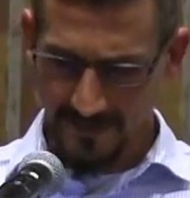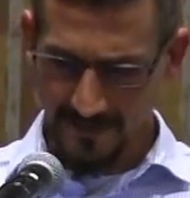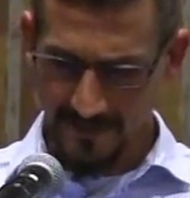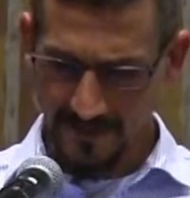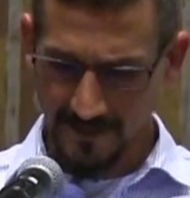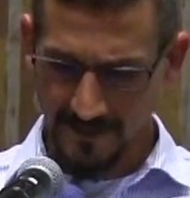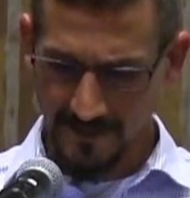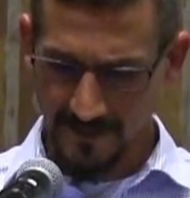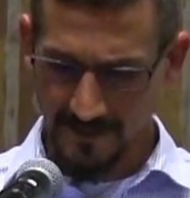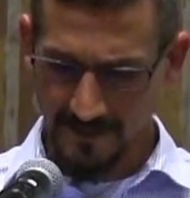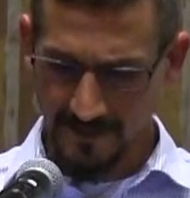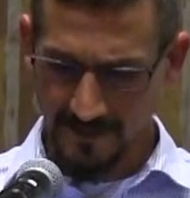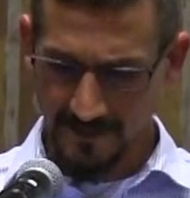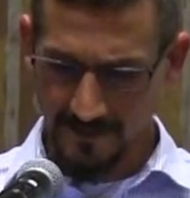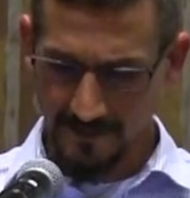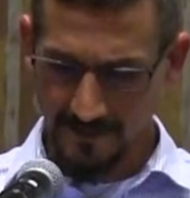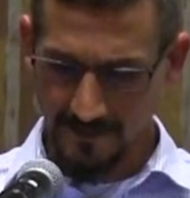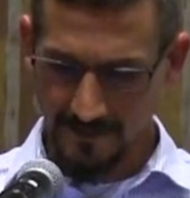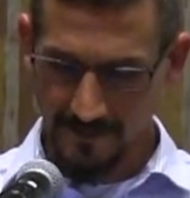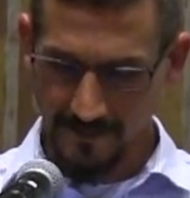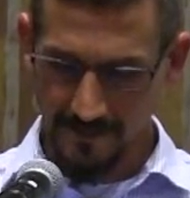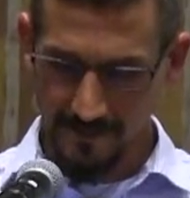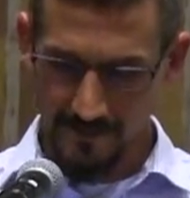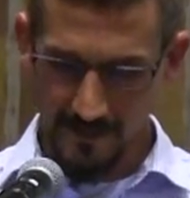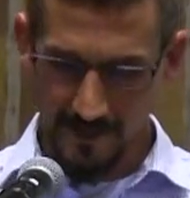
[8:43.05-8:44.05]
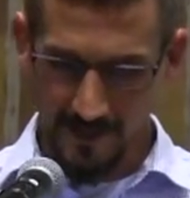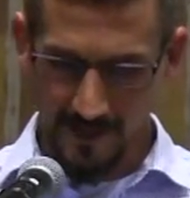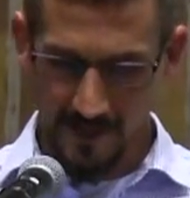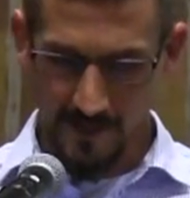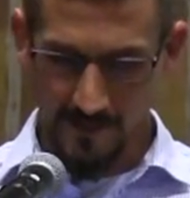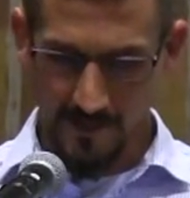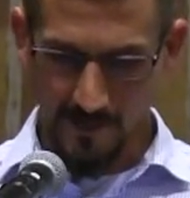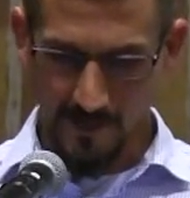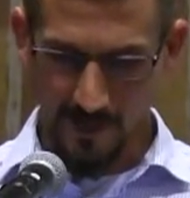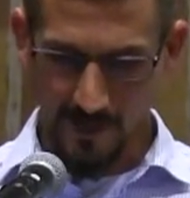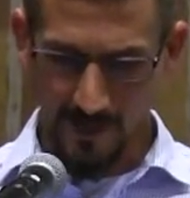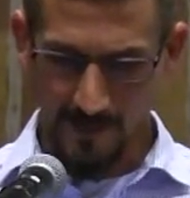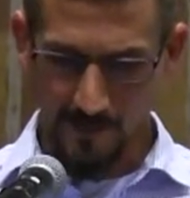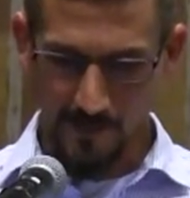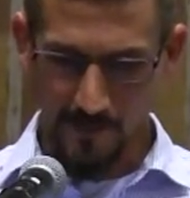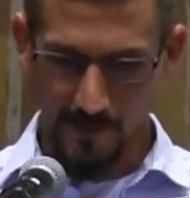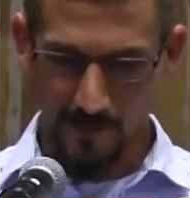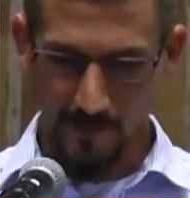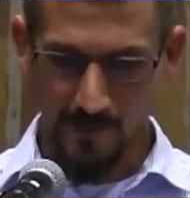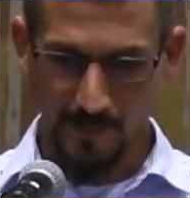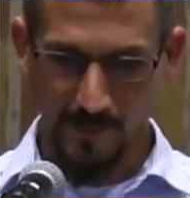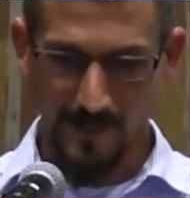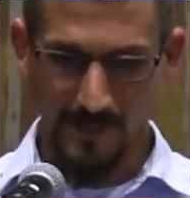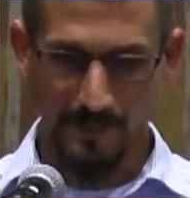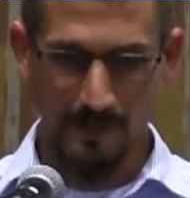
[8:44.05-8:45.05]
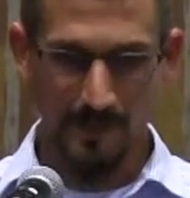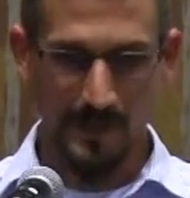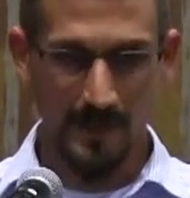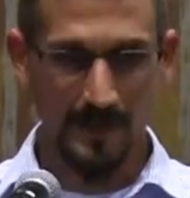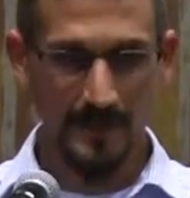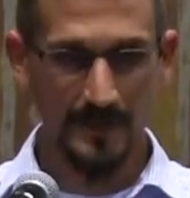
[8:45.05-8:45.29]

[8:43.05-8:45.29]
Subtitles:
just to talk about our program.